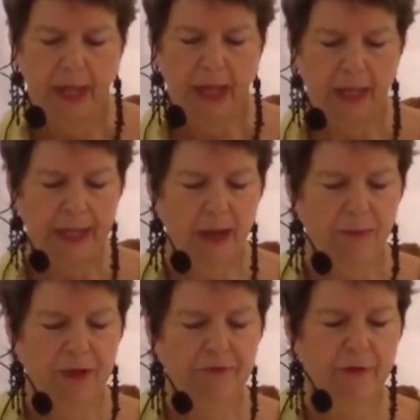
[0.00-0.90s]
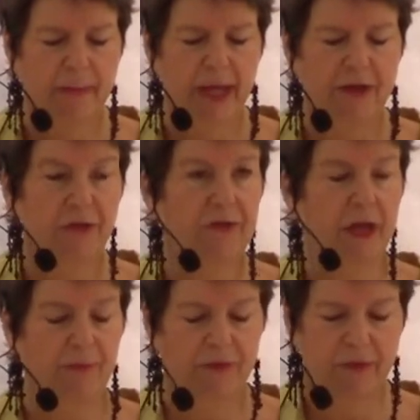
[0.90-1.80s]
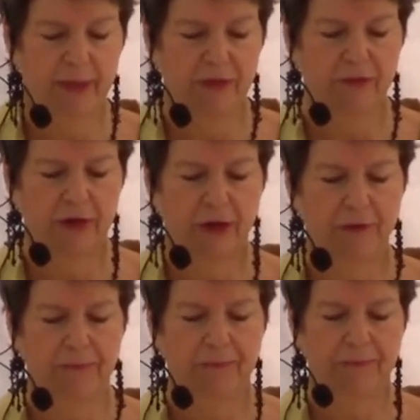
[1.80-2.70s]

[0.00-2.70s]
And now Reefer Madness comes to Mexico.